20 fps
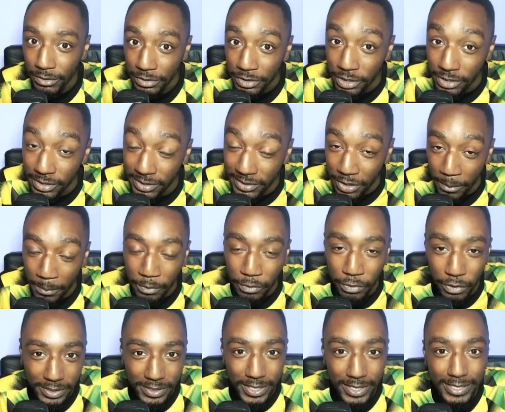you can stop
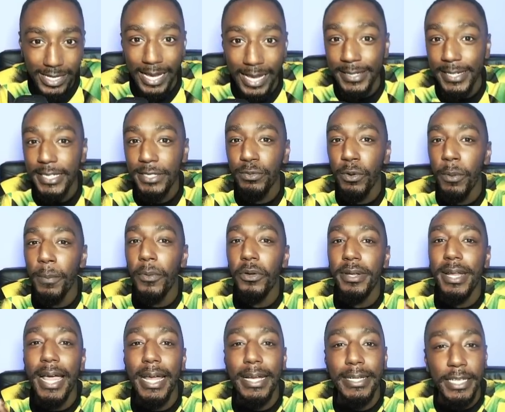crosses, and this will more
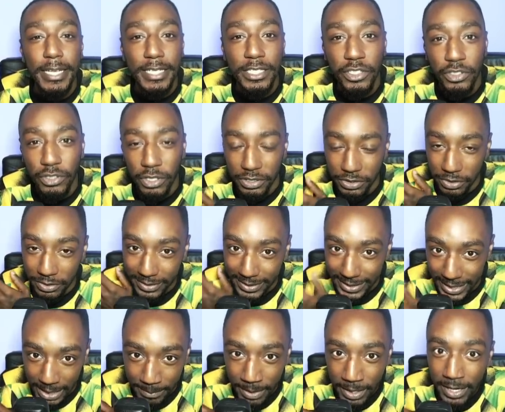likely instruct your
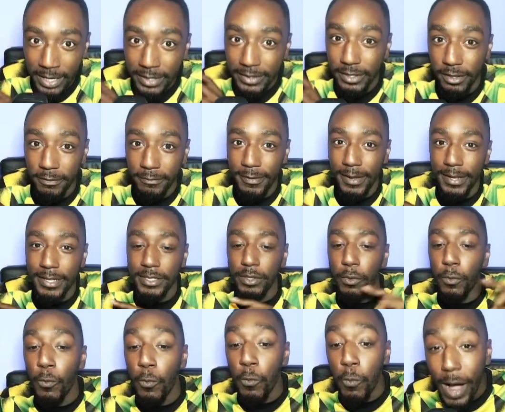team to defend
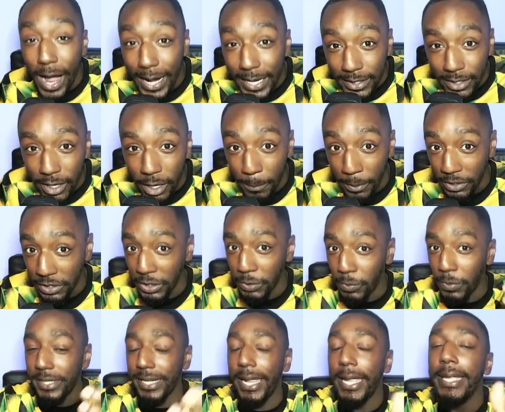wider because you want to